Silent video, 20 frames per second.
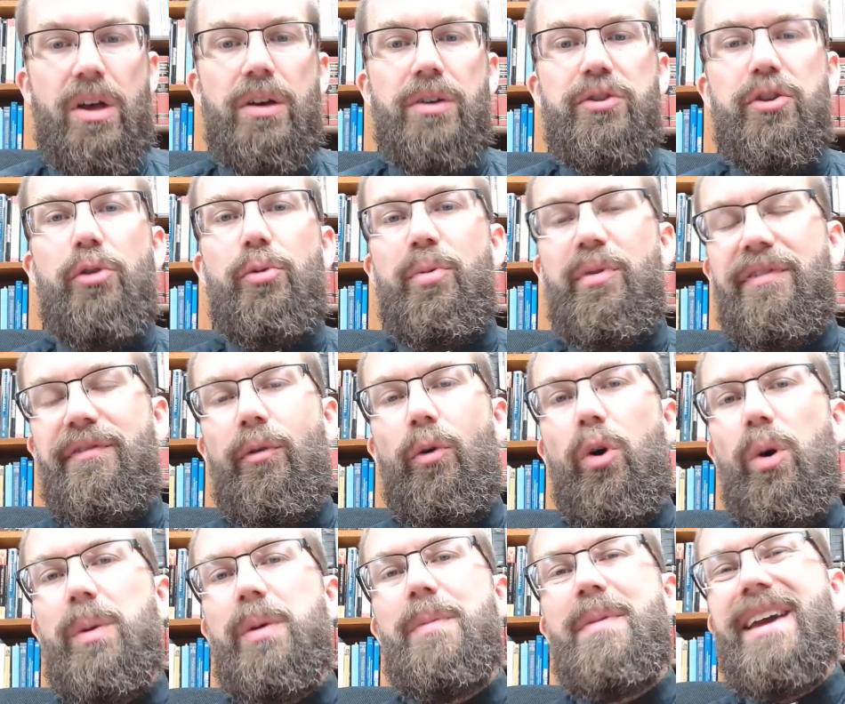So the
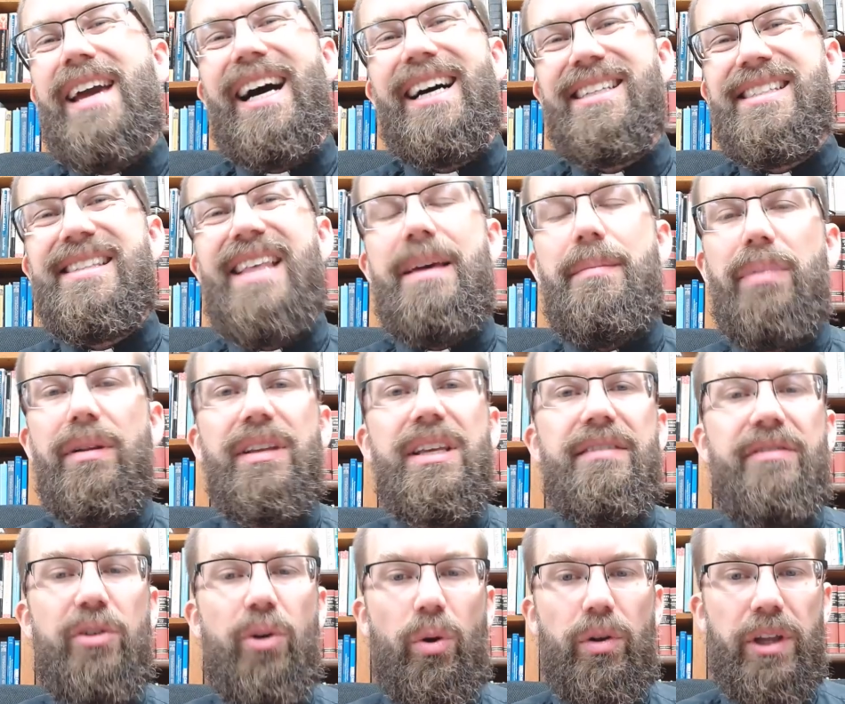Reformed, because they believe
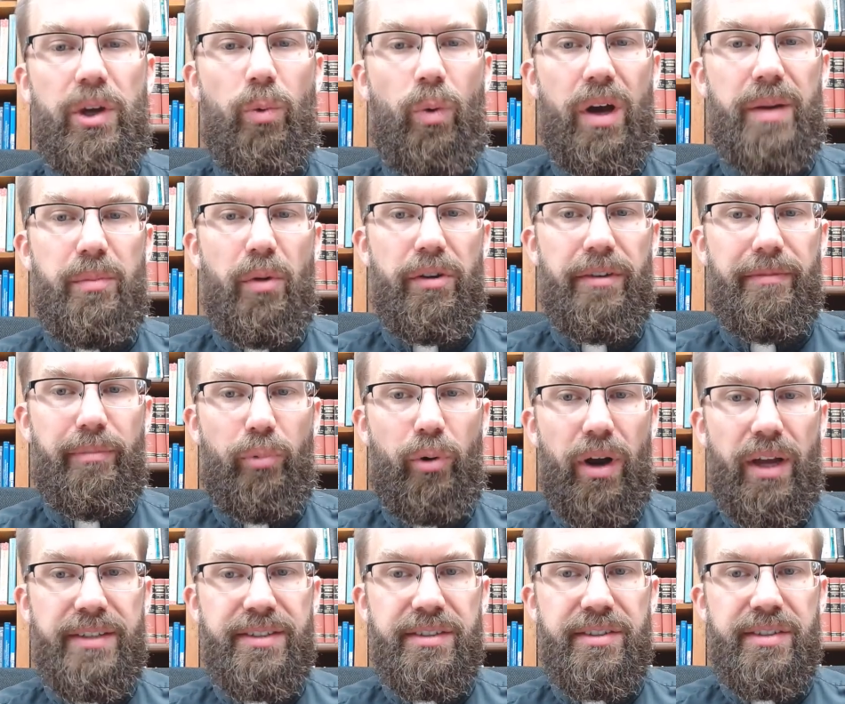in only one mode of
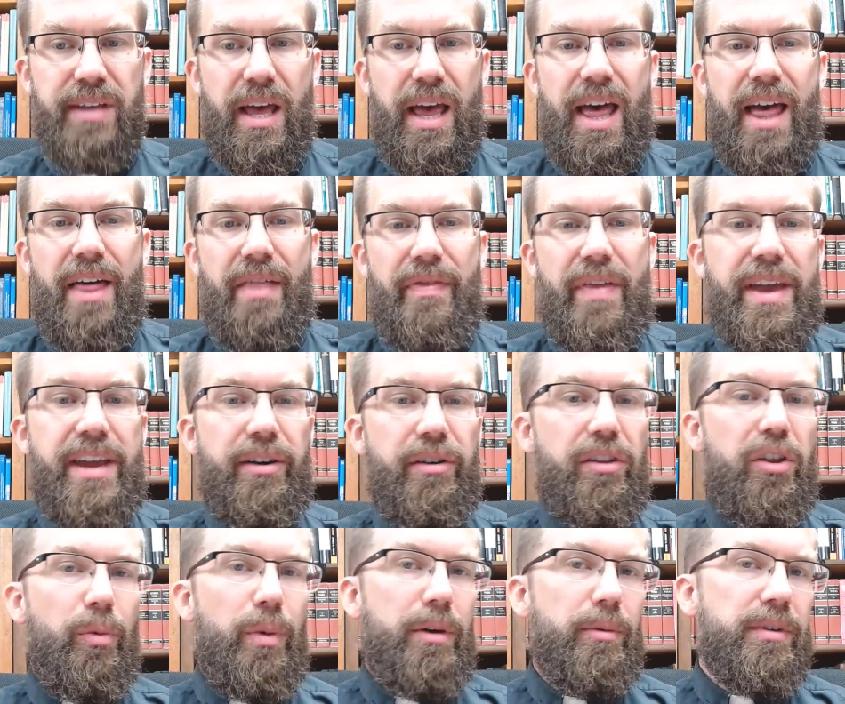presence, they hear
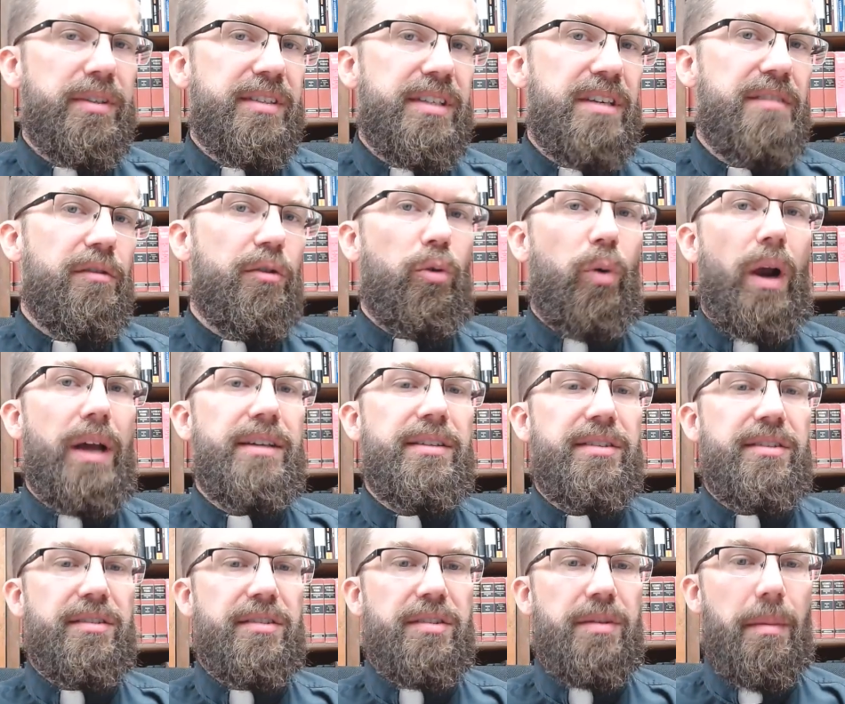that we receive
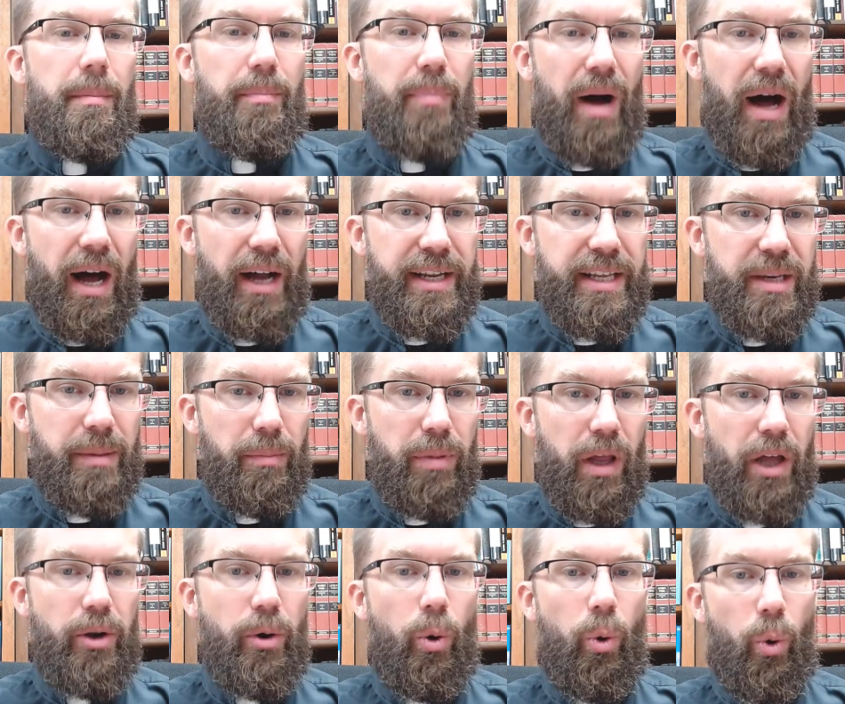Christ's body and
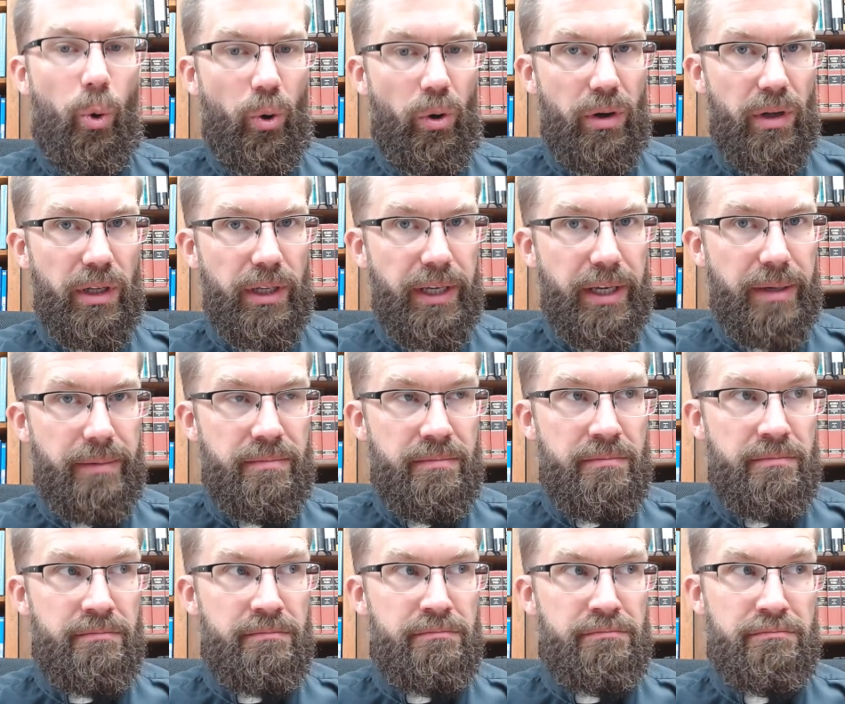blood orally,
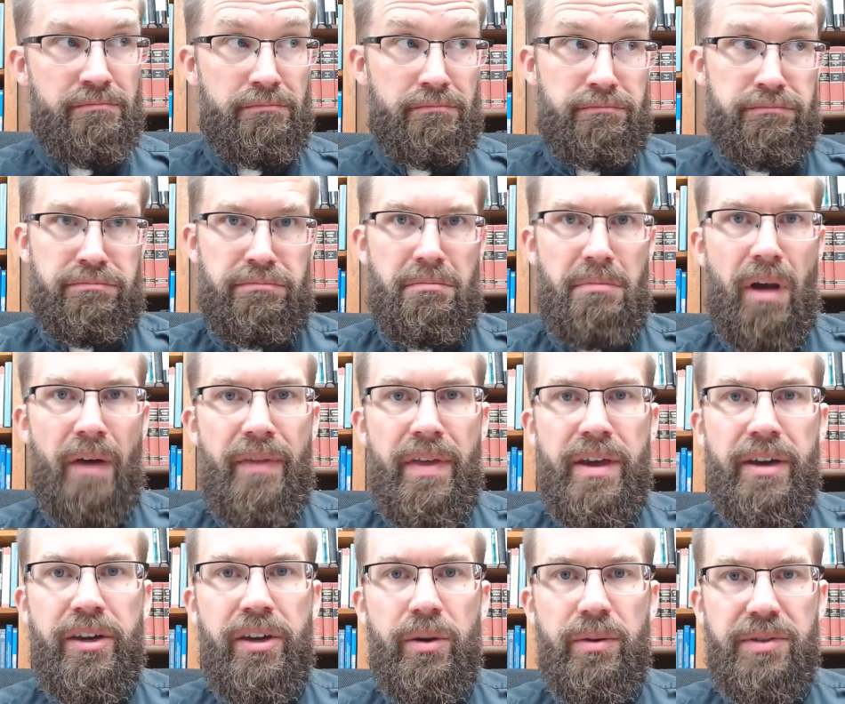and they
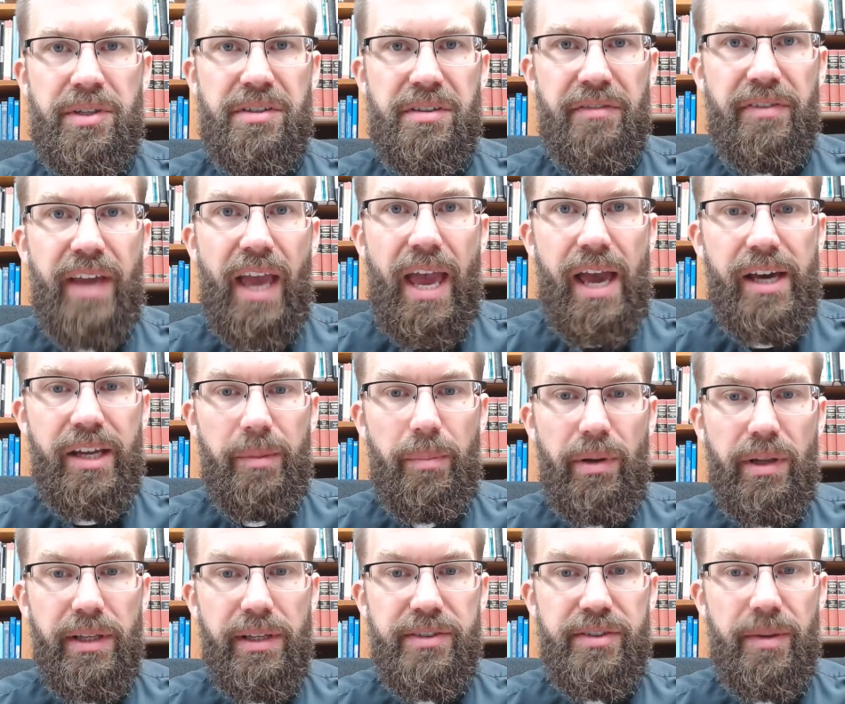accuse us of
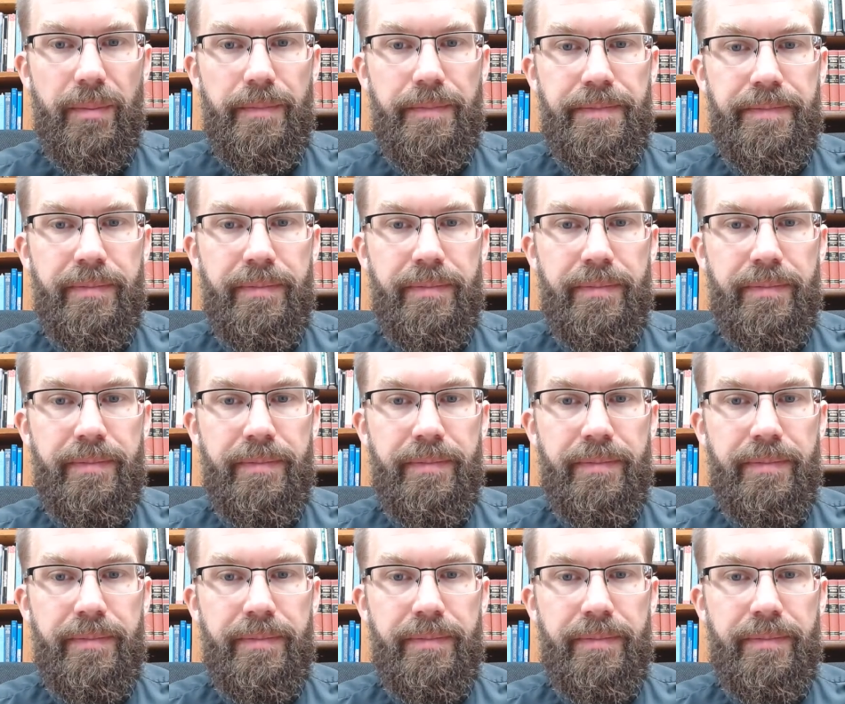cannibalism.